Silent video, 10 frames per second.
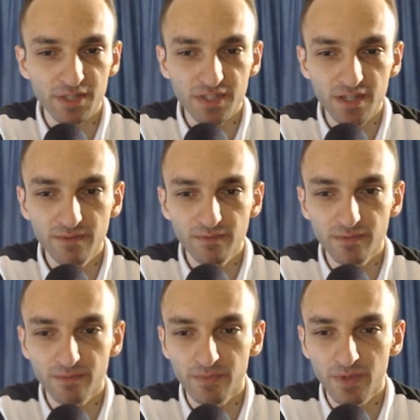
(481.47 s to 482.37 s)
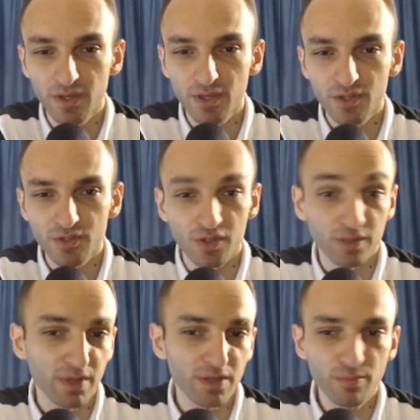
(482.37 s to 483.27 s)
myself,
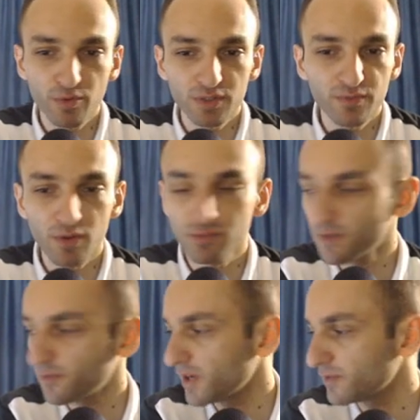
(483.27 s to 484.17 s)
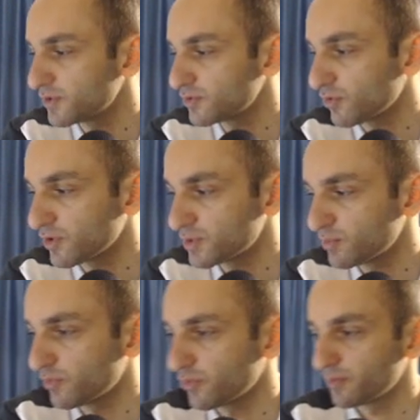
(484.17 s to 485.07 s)
and my opponent found f5, the strongest
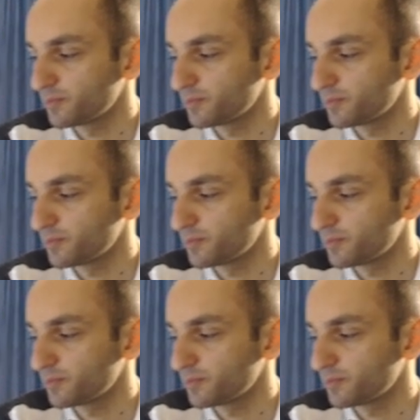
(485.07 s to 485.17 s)
move.